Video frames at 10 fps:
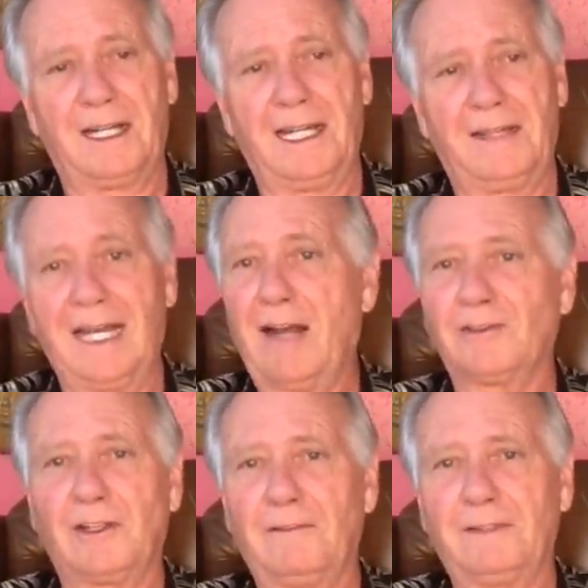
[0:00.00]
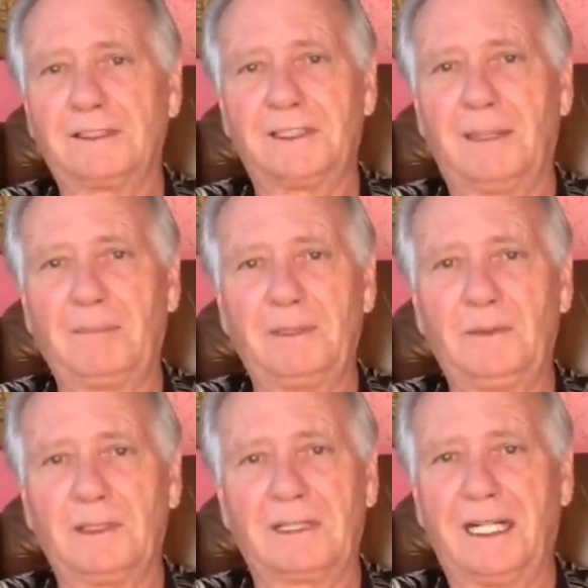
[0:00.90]
I had the house all fixed up
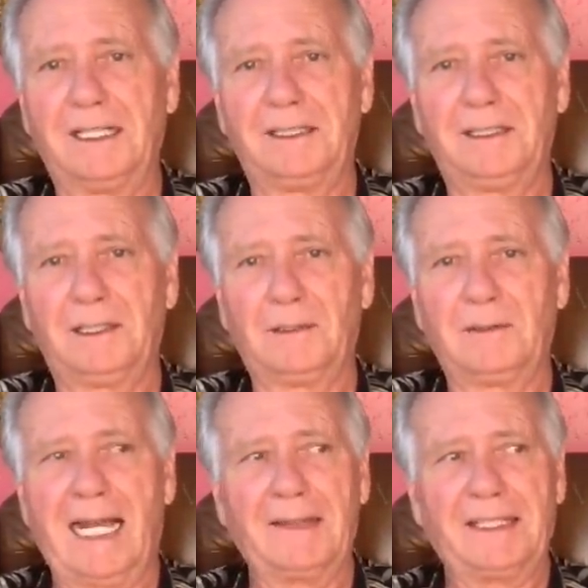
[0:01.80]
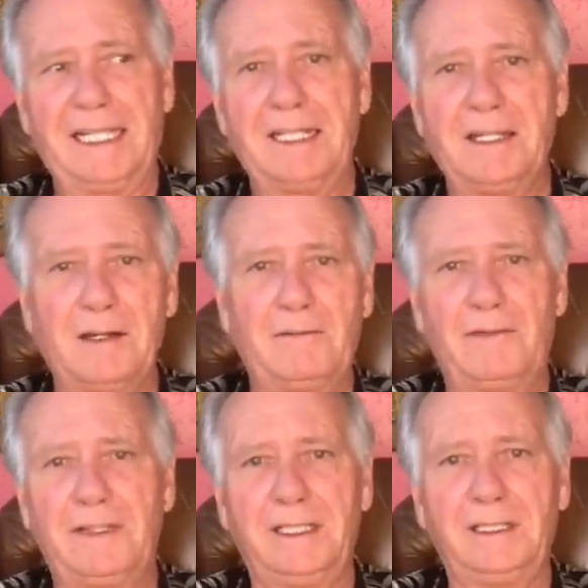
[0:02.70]
and we're kind of, at the end
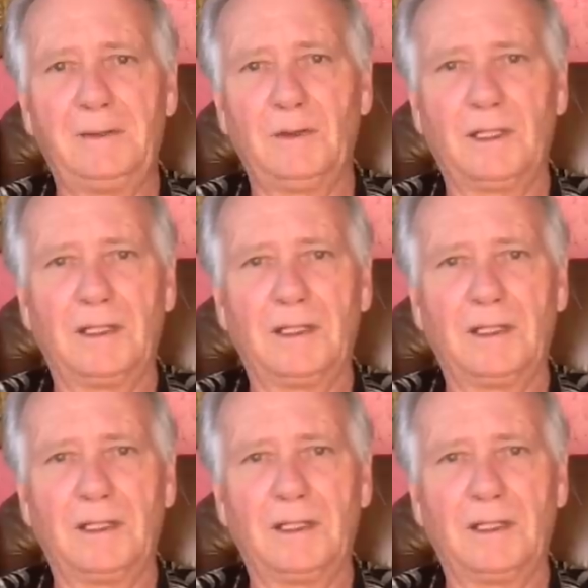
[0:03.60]
of the